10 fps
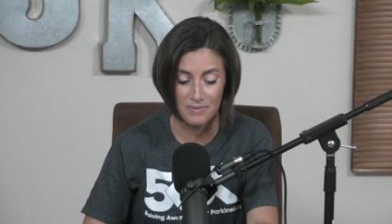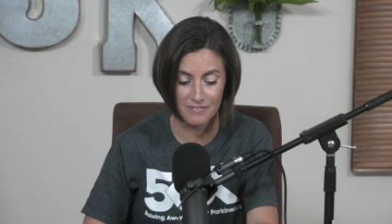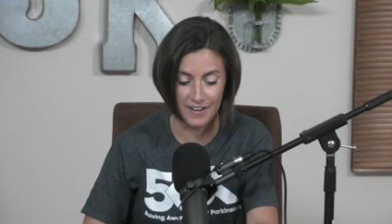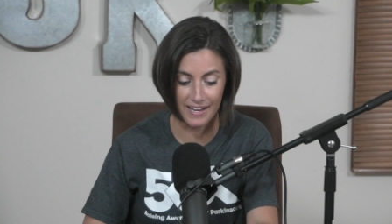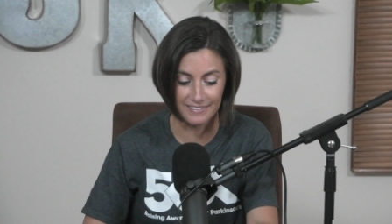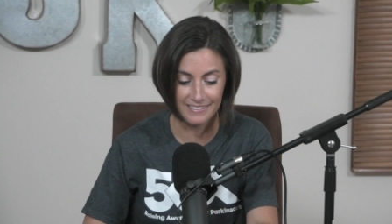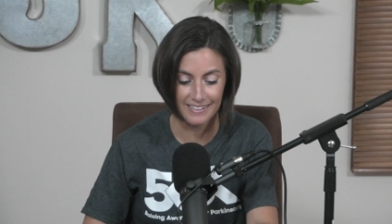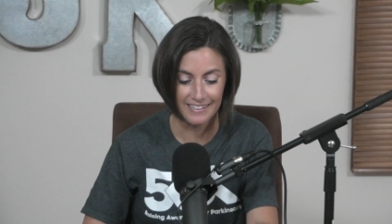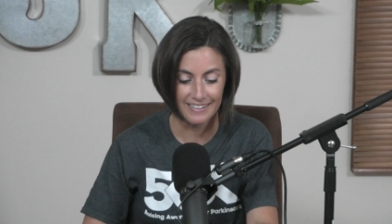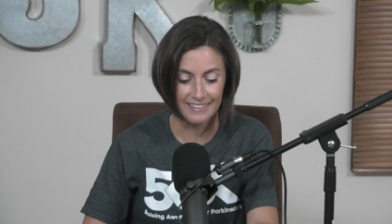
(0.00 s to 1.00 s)
the fact
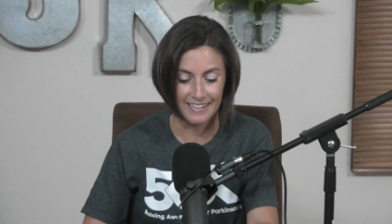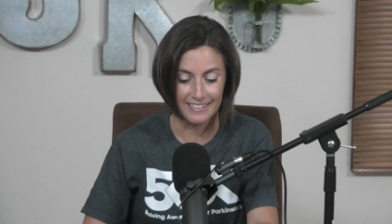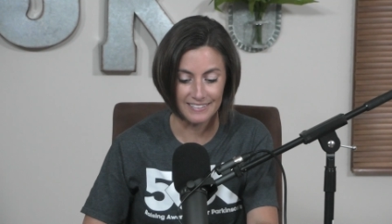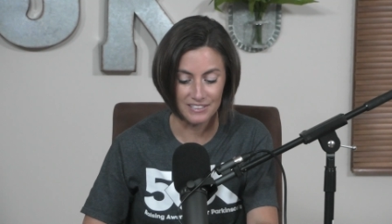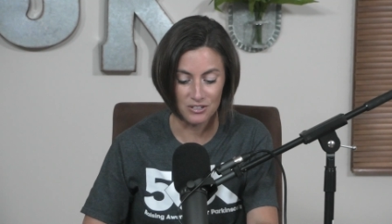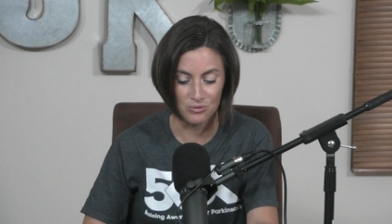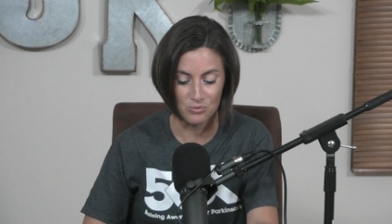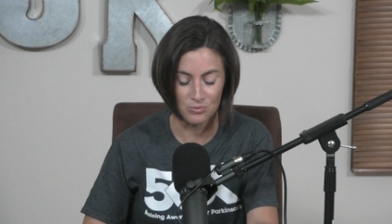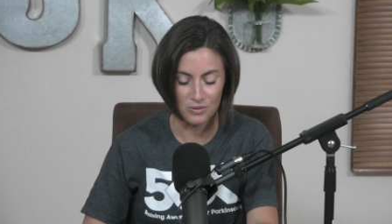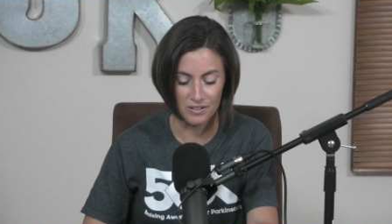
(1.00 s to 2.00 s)
that, you know,
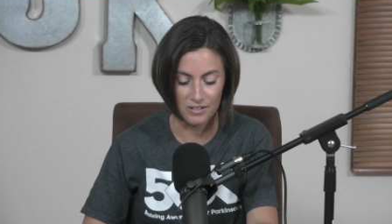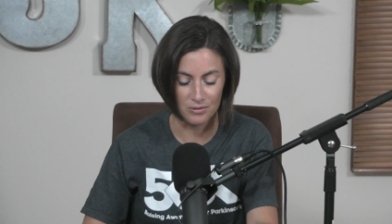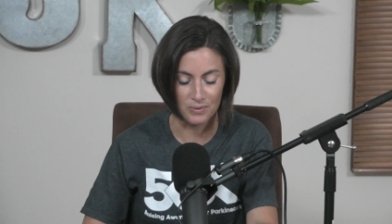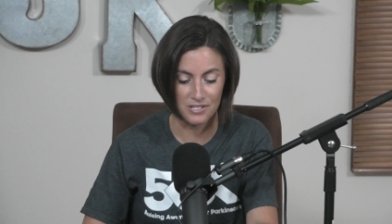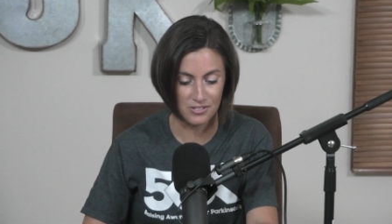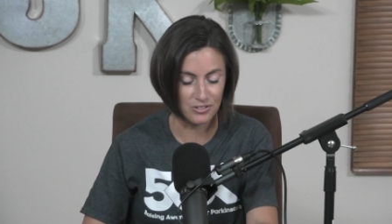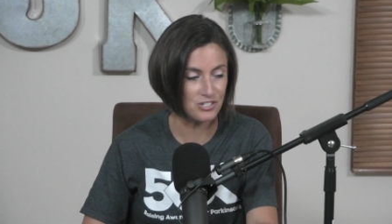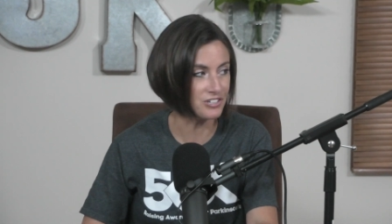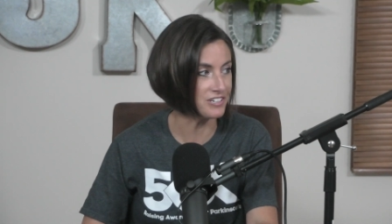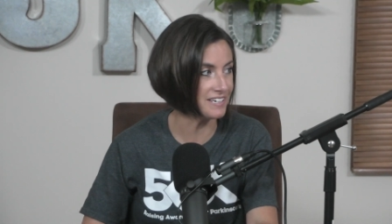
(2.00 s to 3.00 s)
a
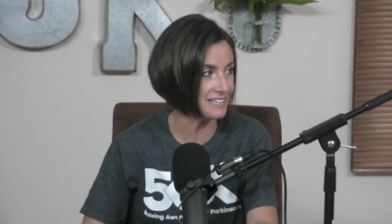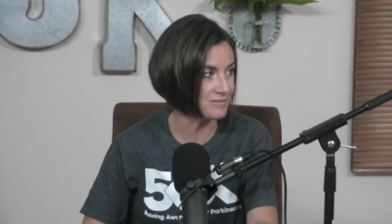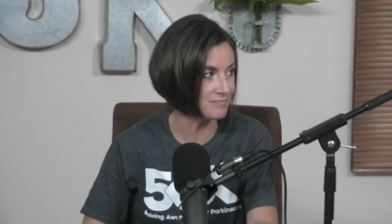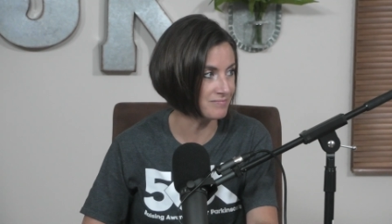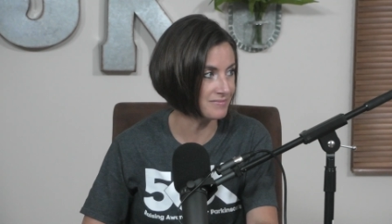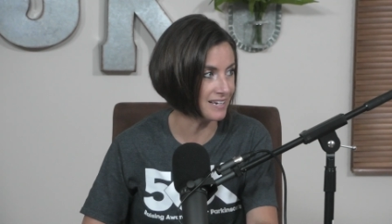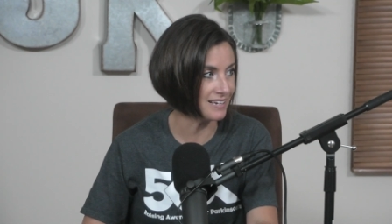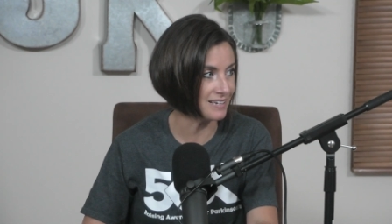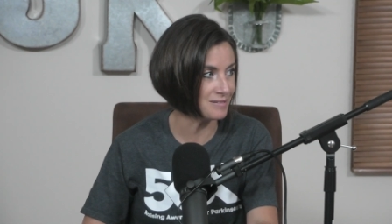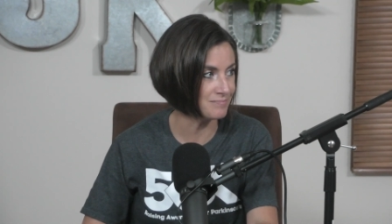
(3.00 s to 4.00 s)
researcher in
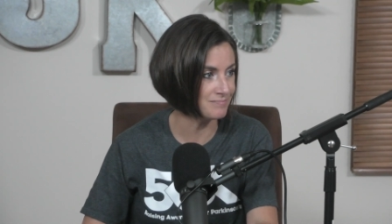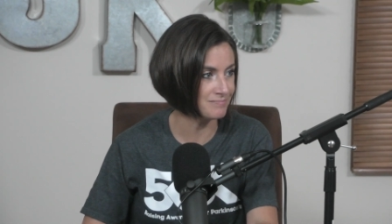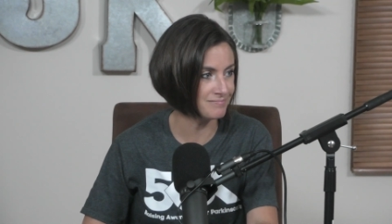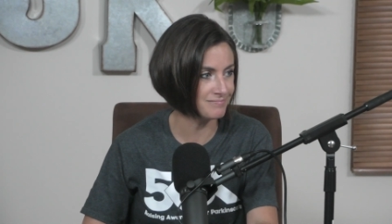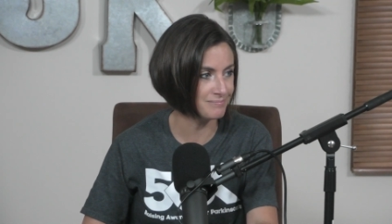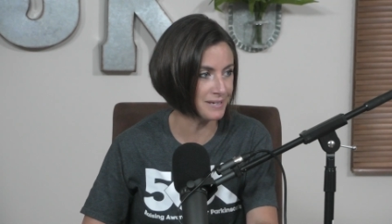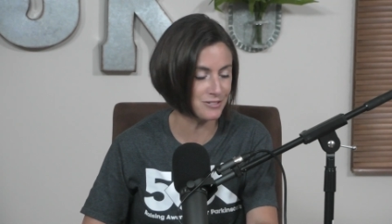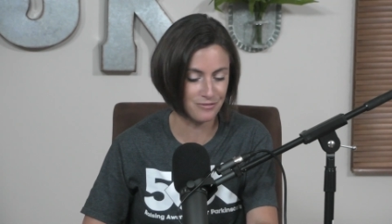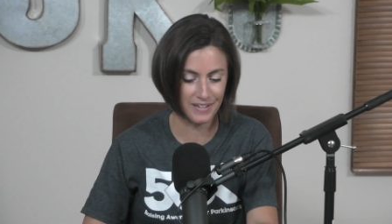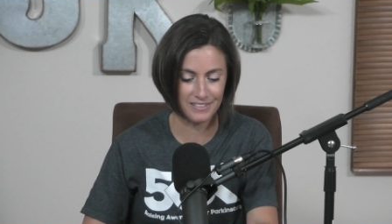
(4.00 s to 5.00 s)
uh,
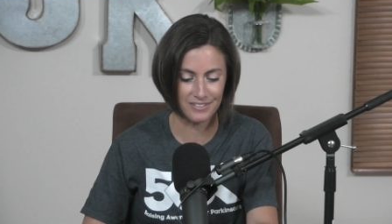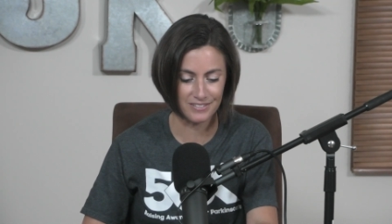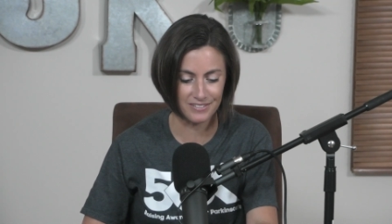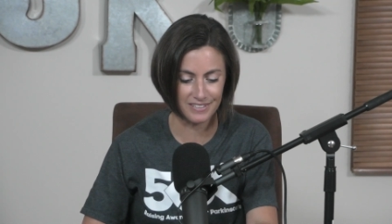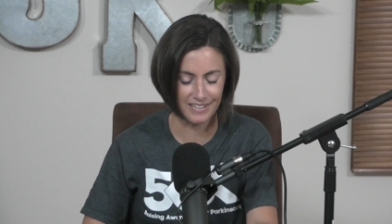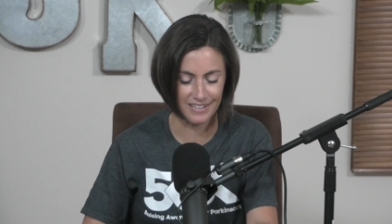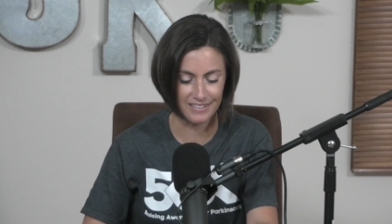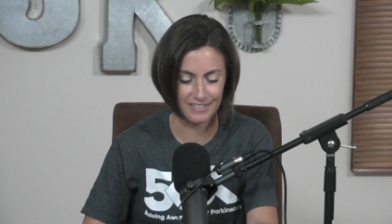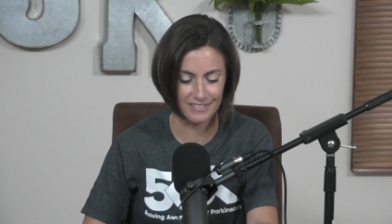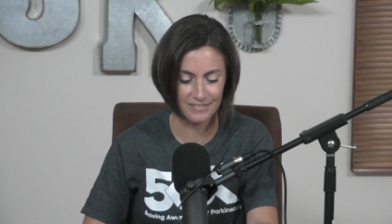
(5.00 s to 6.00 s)
Pennsylvania
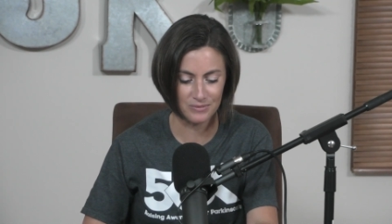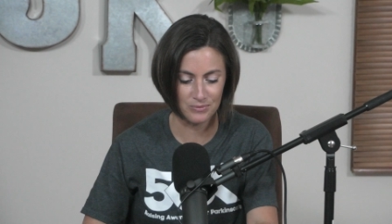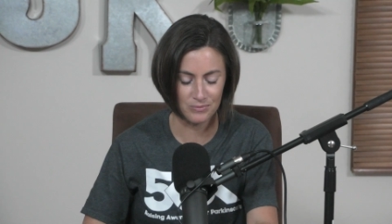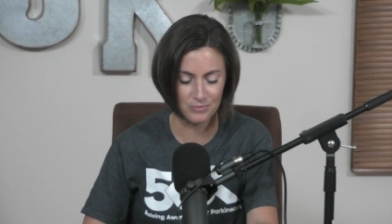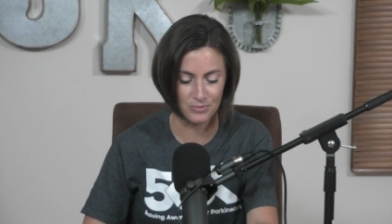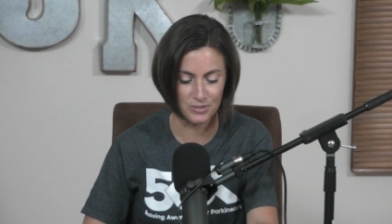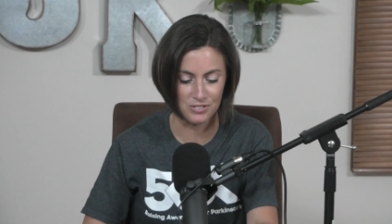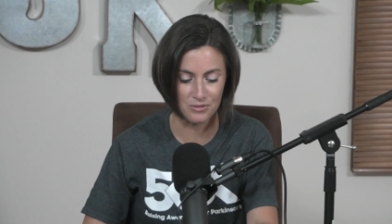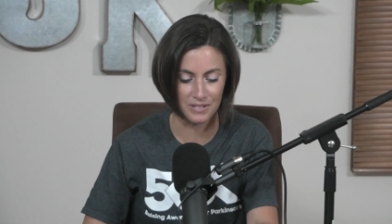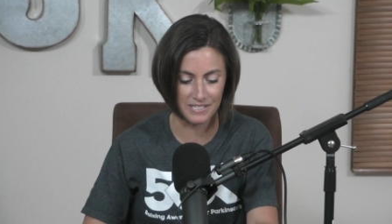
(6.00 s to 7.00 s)
uh, was
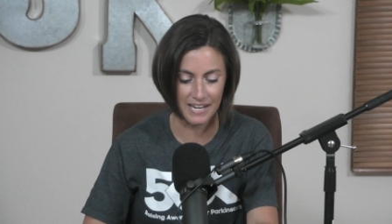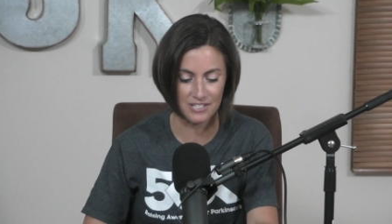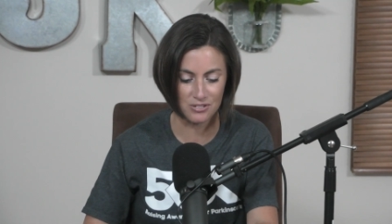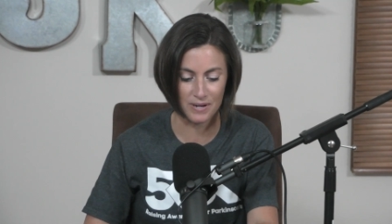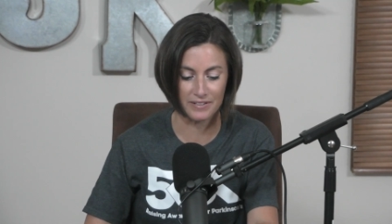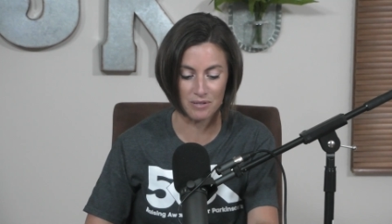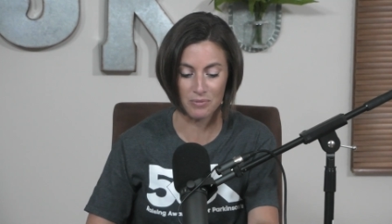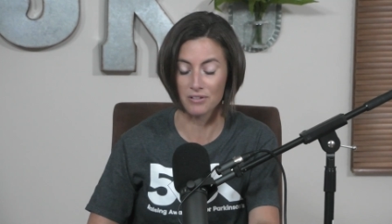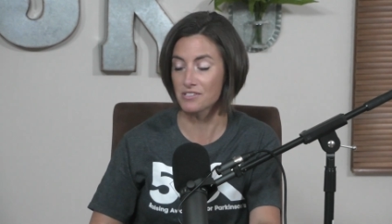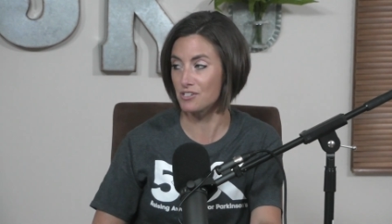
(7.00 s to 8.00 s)
doing a test around
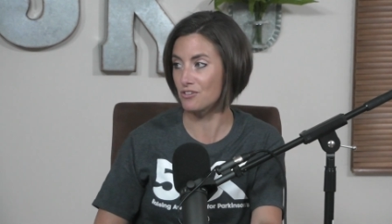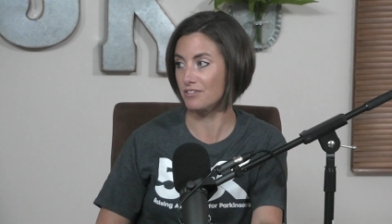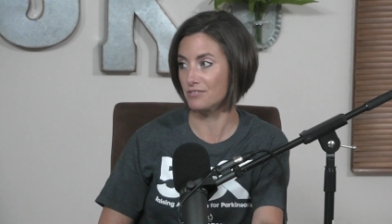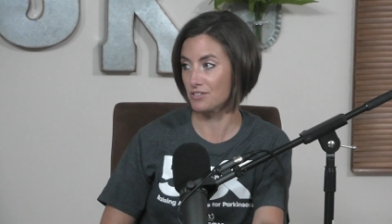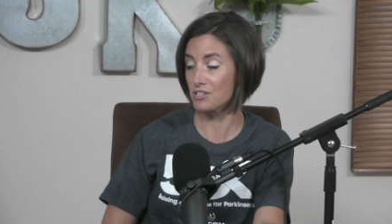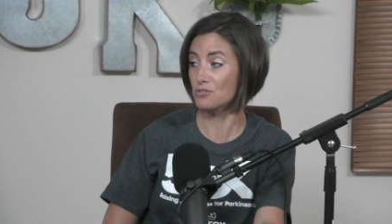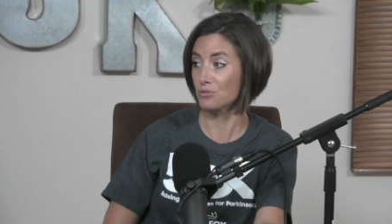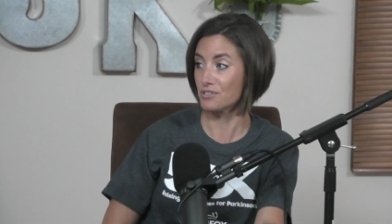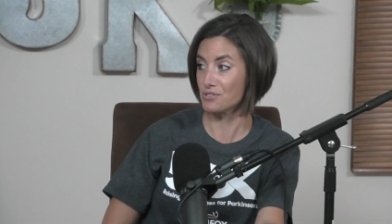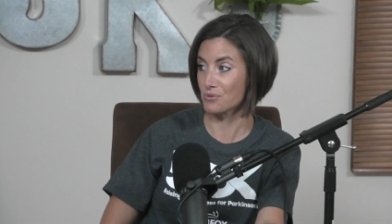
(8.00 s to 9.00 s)
impulse control
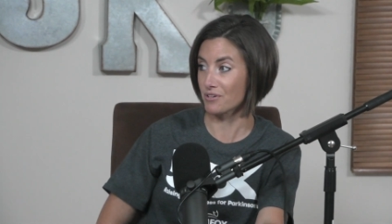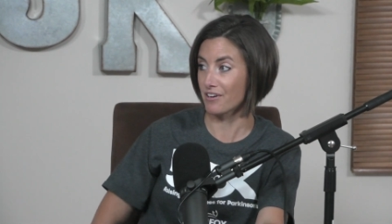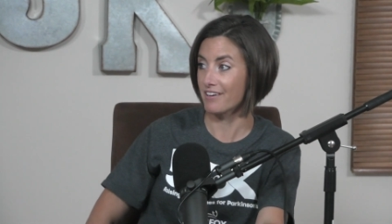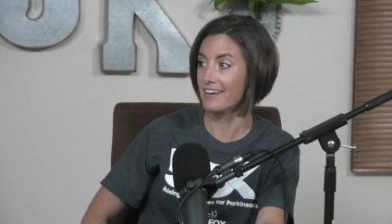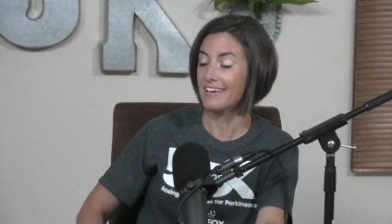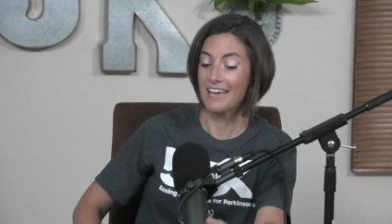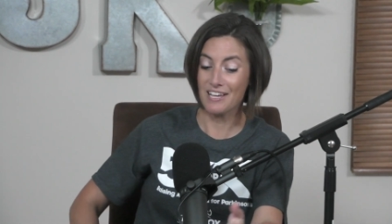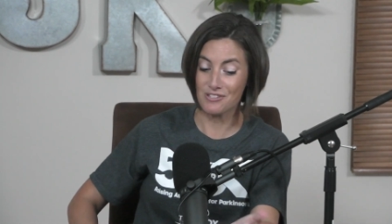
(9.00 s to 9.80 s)
control disorder. And